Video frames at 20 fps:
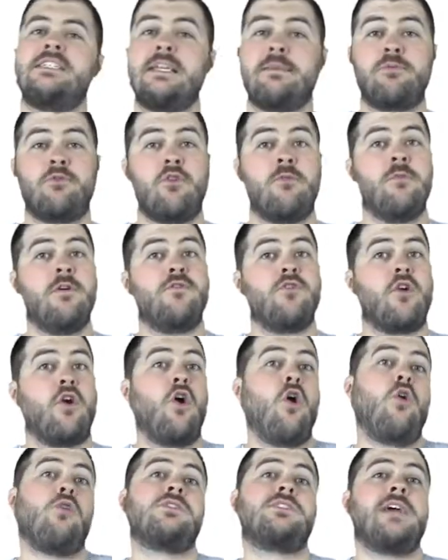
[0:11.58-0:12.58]
Simply remove
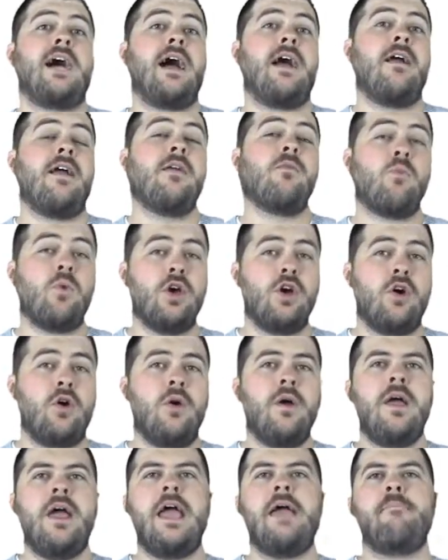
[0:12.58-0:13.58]
your old tire and
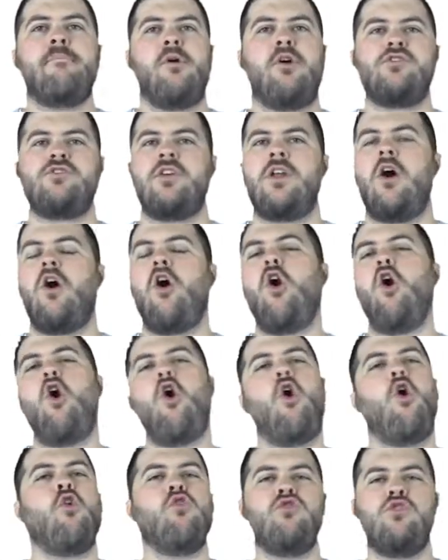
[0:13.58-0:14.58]
wheel and bolt on a
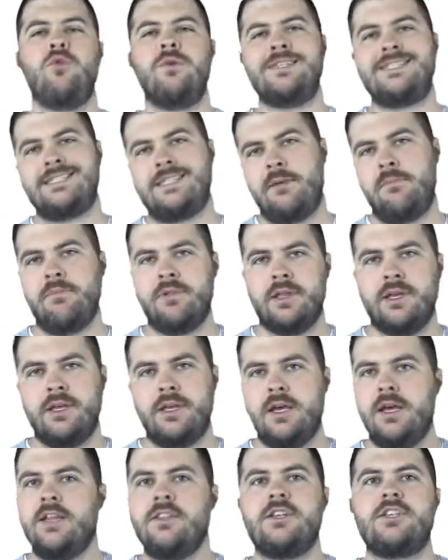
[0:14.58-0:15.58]
whole new assembly.
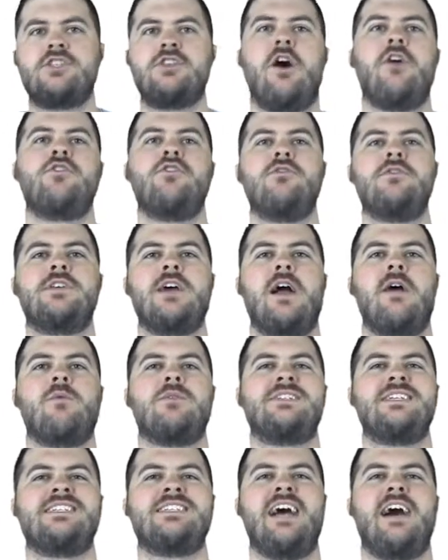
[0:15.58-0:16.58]
The Sawtooth tire
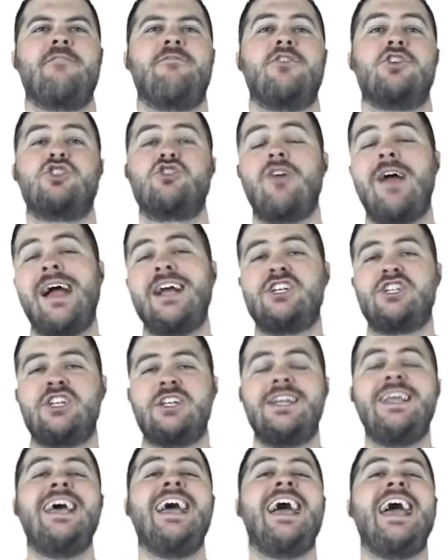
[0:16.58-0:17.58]
was designed for
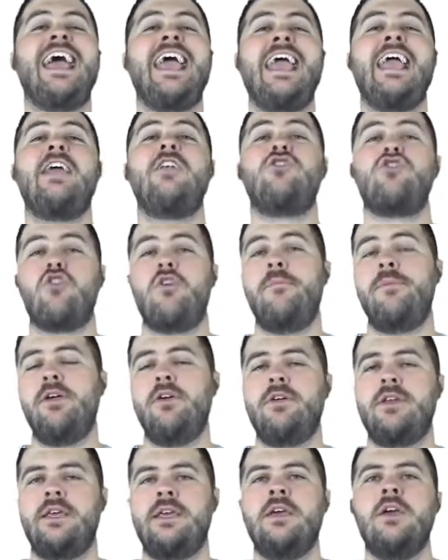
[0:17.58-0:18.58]
traction and
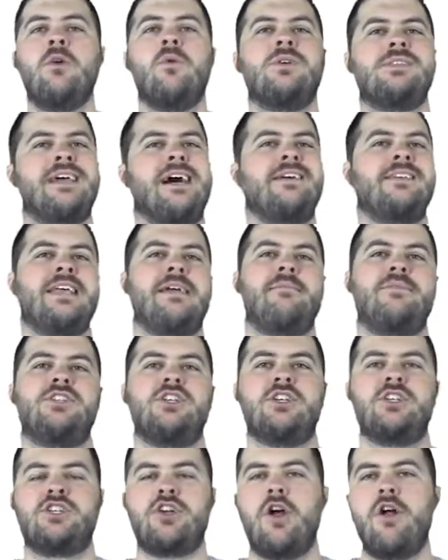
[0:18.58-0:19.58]
durability without
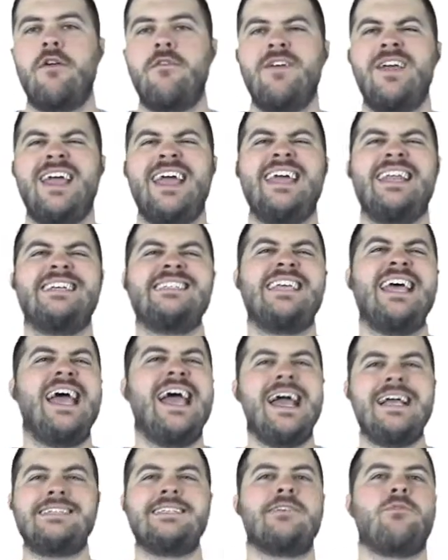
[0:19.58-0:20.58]
damaging turf and is
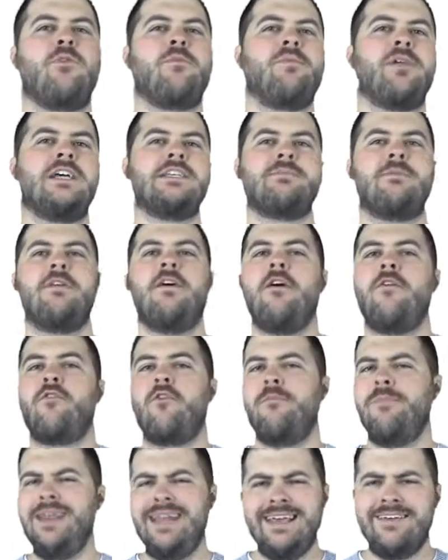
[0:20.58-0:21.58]
excellent replacement
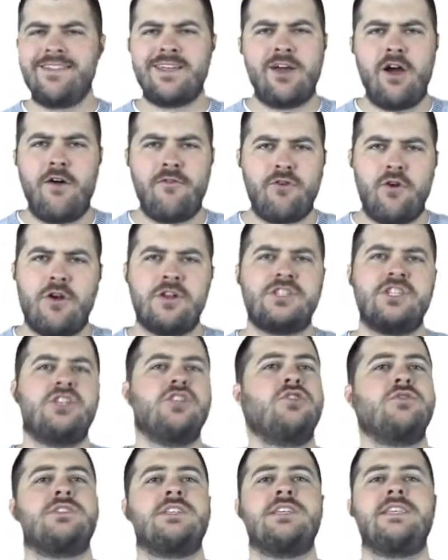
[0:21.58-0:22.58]
for many of the golf carts
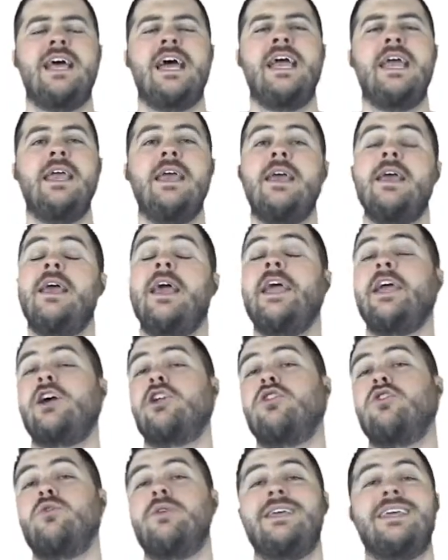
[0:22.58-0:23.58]
in use today,
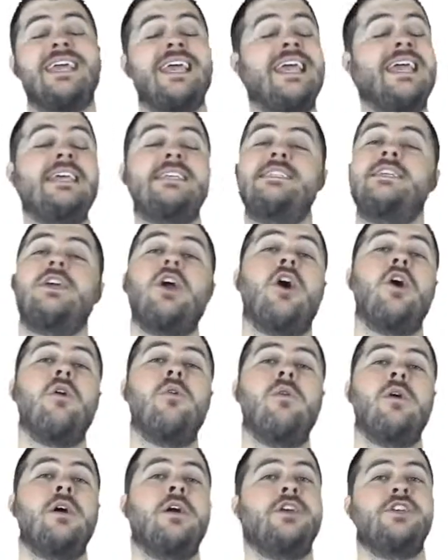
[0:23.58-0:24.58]
including
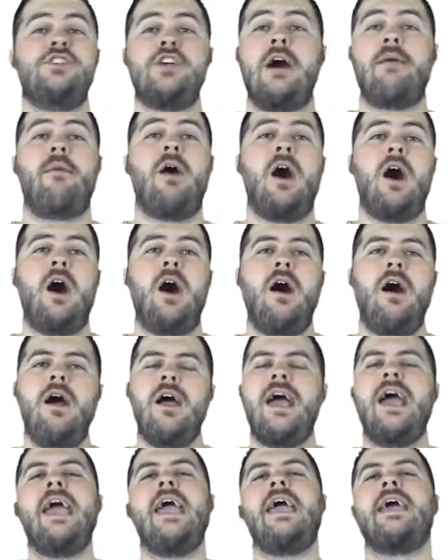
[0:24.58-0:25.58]
EZ-GO, Yamaha,
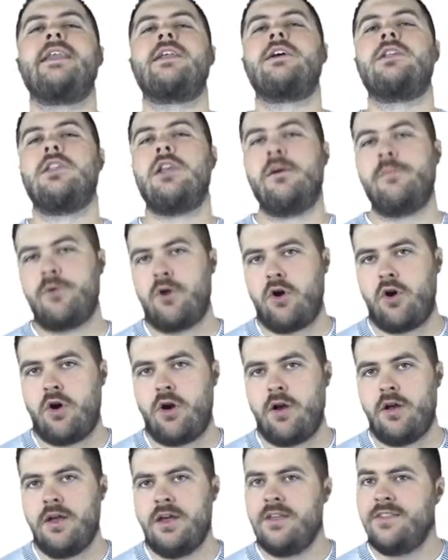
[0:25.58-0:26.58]
and Club
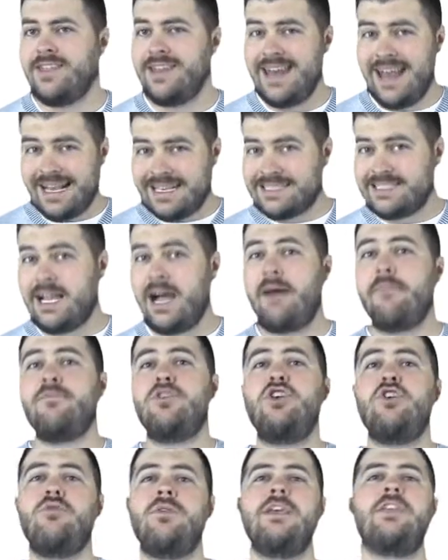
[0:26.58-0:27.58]
Car. The next
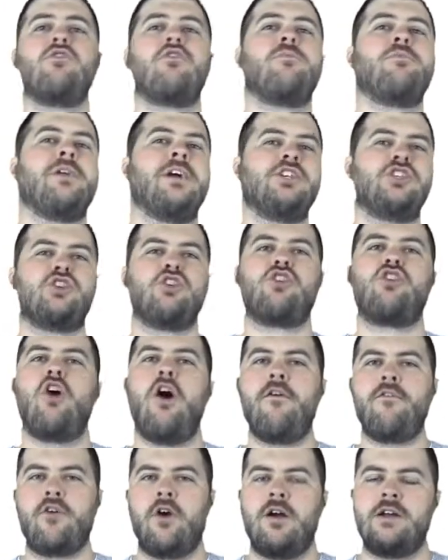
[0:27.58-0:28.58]
time you need to replace your
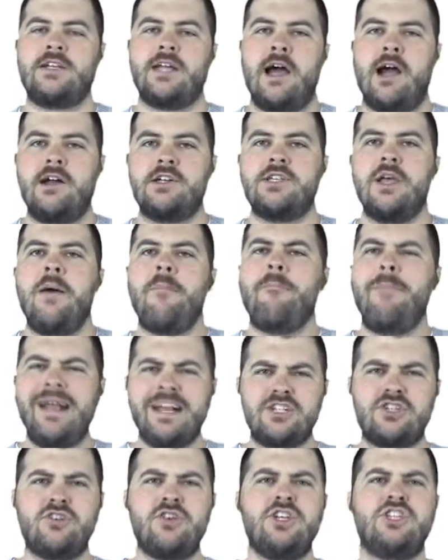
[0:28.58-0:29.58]
golf cart tires,
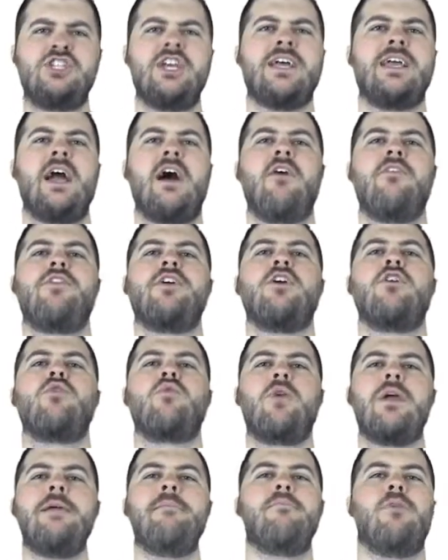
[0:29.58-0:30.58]
make sure you check out the
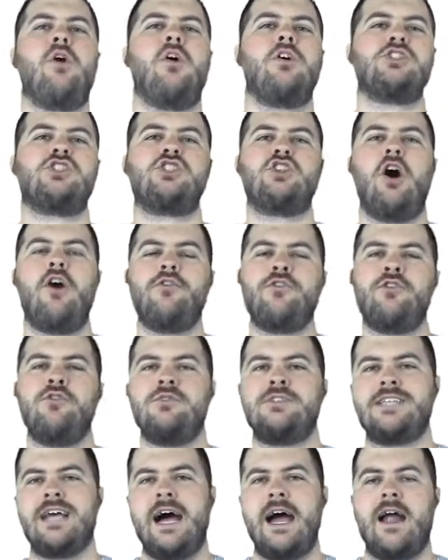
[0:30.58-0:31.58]
Greenball
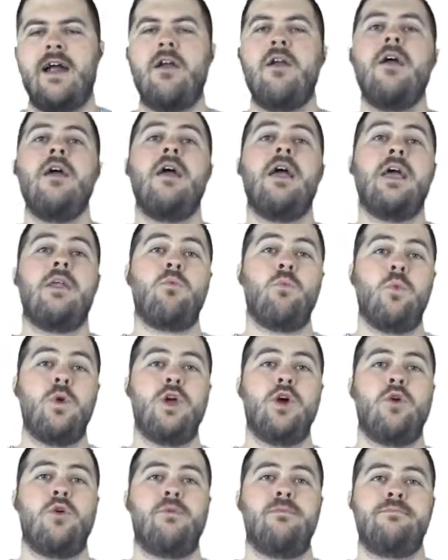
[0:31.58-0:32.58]
Sawtooth tire and
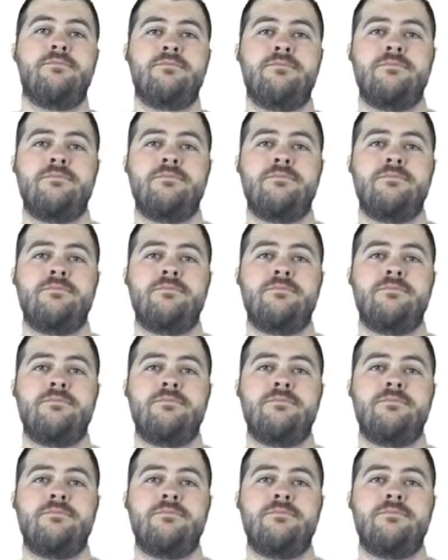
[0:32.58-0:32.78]
wheel.